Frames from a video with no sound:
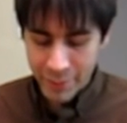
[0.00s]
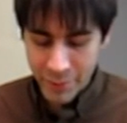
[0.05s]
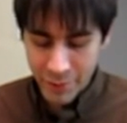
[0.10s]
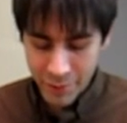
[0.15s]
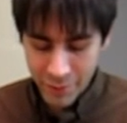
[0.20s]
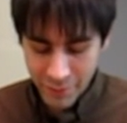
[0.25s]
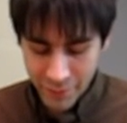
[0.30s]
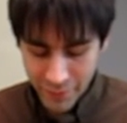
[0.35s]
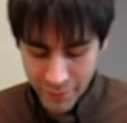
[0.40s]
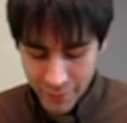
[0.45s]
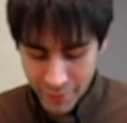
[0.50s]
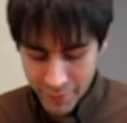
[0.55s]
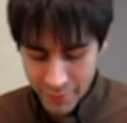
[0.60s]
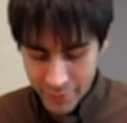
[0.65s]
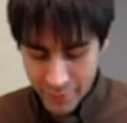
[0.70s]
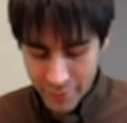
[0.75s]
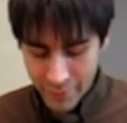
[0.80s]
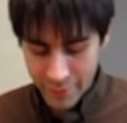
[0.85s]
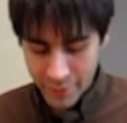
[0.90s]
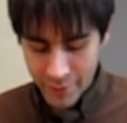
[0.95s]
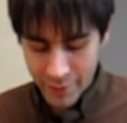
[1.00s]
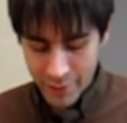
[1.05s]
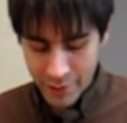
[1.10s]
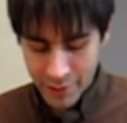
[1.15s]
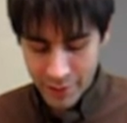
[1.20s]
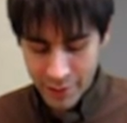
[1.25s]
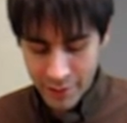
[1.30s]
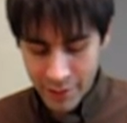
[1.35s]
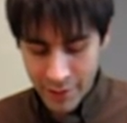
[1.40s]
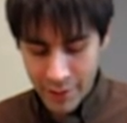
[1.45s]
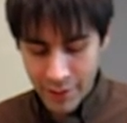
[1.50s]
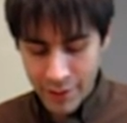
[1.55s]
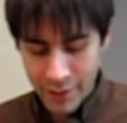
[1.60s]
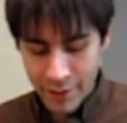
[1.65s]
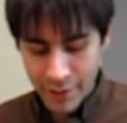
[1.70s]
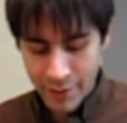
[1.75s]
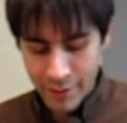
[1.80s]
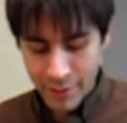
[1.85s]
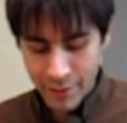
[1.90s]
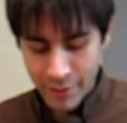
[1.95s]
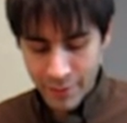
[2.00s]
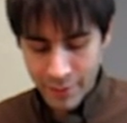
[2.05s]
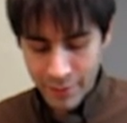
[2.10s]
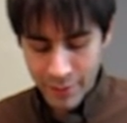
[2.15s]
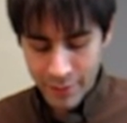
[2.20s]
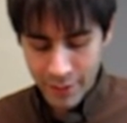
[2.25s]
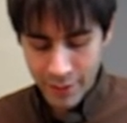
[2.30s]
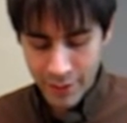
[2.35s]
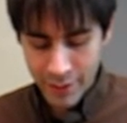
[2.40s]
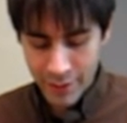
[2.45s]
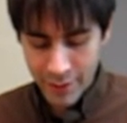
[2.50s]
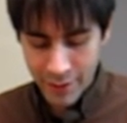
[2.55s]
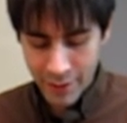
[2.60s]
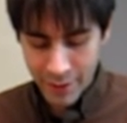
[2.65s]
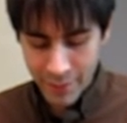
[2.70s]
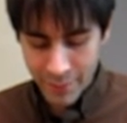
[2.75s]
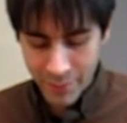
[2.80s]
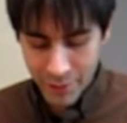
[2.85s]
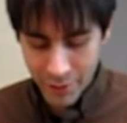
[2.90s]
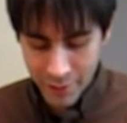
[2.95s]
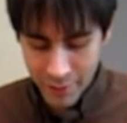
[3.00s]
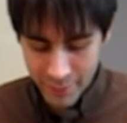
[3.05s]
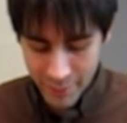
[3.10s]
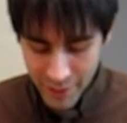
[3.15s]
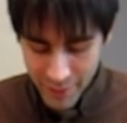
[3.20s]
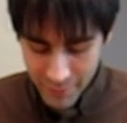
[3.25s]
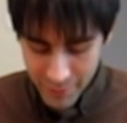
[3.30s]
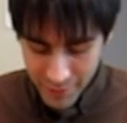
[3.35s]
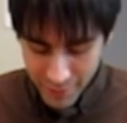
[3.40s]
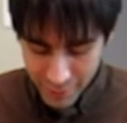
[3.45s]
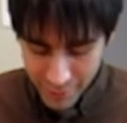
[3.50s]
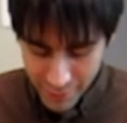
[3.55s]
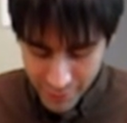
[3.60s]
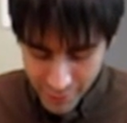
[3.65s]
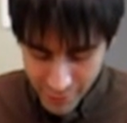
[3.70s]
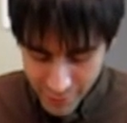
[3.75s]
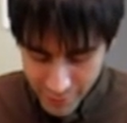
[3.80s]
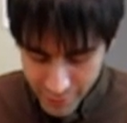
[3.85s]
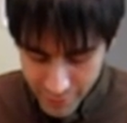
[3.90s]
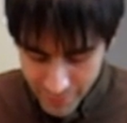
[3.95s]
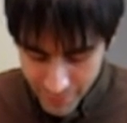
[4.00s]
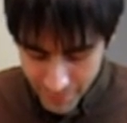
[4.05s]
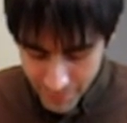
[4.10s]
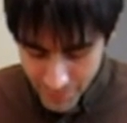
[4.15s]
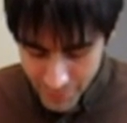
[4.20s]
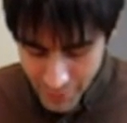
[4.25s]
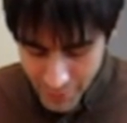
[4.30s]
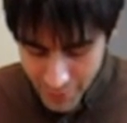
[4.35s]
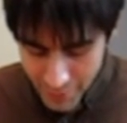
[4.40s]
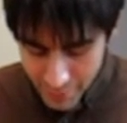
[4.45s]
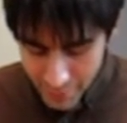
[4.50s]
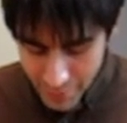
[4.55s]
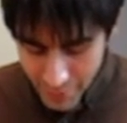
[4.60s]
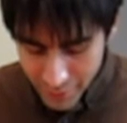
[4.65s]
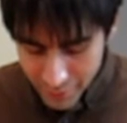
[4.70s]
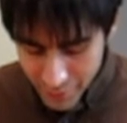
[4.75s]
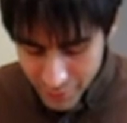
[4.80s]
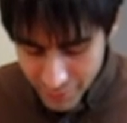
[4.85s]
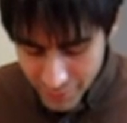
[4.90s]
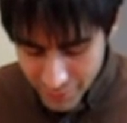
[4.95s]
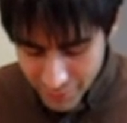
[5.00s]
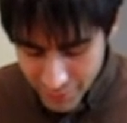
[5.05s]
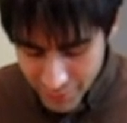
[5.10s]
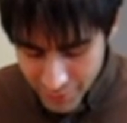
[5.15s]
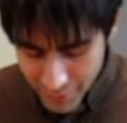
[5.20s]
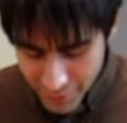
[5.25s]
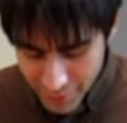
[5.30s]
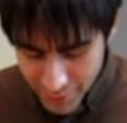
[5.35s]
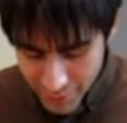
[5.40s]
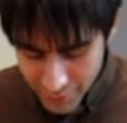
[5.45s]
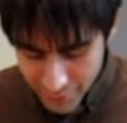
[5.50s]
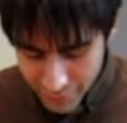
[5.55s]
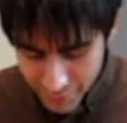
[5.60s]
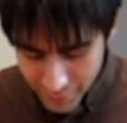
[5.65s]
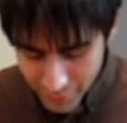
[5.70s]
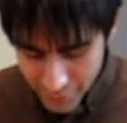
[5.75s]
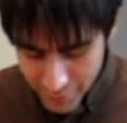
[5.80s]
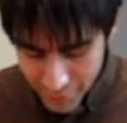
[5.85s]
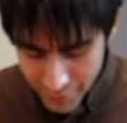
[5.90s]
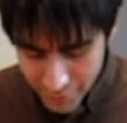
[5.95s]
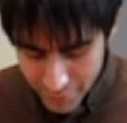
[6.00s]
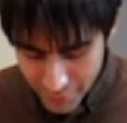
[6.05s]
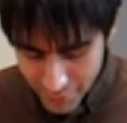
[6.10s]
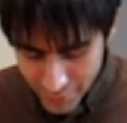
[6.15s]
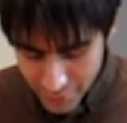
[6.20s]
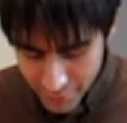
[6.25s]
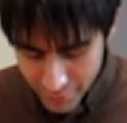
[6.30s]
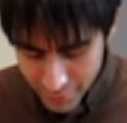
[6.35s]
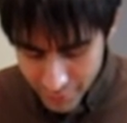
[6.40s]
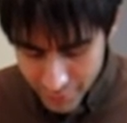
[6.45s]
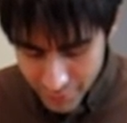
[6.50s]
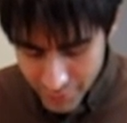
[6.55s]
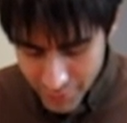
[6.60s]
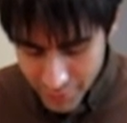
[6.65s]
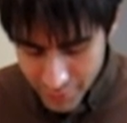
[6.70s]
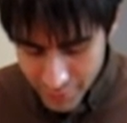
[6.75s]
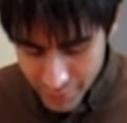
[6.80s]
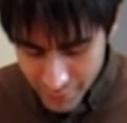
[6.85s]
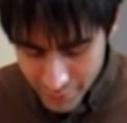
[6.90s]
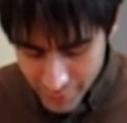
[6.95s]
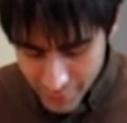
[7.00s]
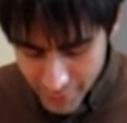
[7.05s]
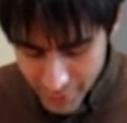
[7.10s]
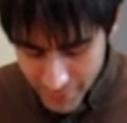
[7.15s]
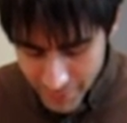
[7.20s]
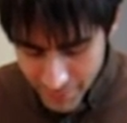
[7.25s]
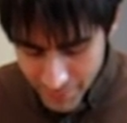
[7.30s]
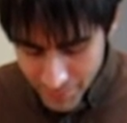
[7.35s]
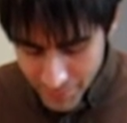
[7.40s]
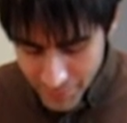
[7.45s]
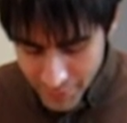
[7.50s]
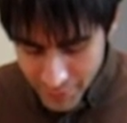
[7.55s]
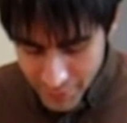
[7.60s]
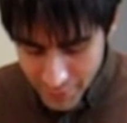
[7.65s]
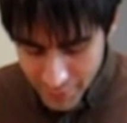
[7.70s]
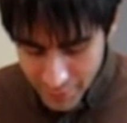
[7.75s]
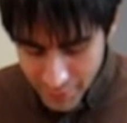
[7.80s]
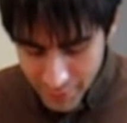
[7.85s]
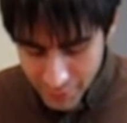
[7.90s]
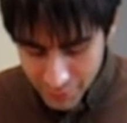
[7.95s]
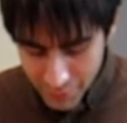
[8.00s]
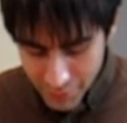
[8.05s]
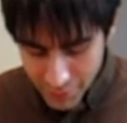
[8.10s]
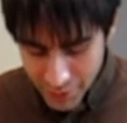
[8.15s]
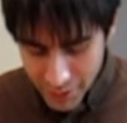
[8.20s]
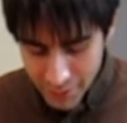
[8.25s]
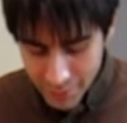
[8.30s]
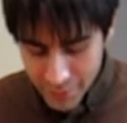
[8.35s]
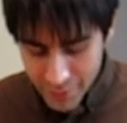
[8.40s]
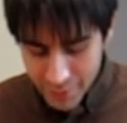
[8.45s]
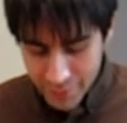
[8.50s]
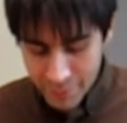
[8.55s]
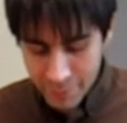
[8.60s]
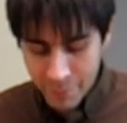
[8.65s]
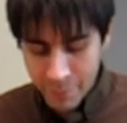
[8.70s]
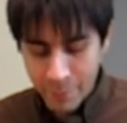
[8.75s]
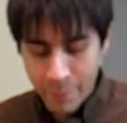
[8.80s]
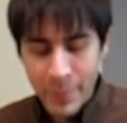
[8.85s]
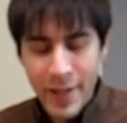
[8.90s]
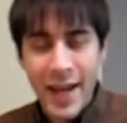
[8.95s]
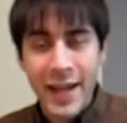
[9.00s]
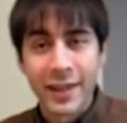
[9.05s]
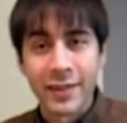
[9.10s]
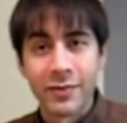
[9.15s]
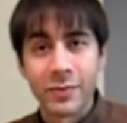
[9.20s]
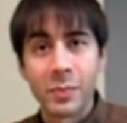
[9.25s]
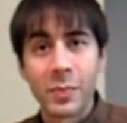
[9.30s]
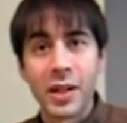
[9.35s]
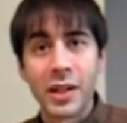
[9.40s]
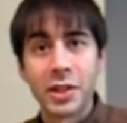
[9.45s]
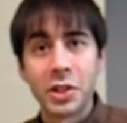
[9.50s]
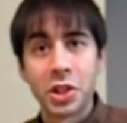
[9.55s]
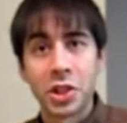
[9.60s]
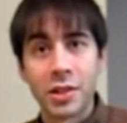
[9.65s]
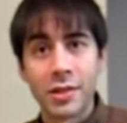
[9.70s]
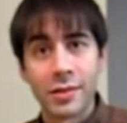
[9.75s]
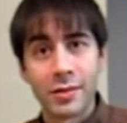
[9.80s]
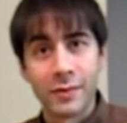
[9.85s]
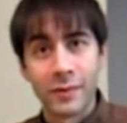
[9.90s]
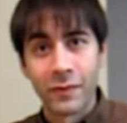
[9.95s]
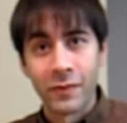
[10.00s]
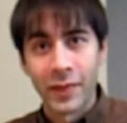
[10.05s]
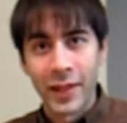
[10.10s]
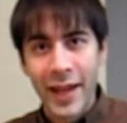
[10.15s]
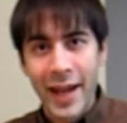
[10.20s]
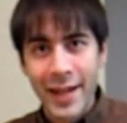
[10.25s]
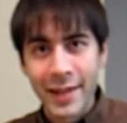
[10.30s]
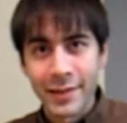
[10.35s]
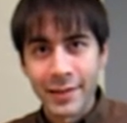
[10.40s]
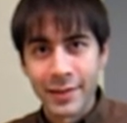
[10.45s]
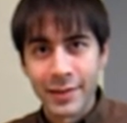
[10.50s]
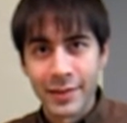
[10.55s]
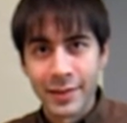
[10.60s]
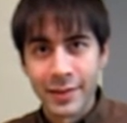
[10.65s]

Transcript: remove any tiny burr that might be on the side. But I'm going to be very careful in doing so, because I want to keep the back of my chisel flat.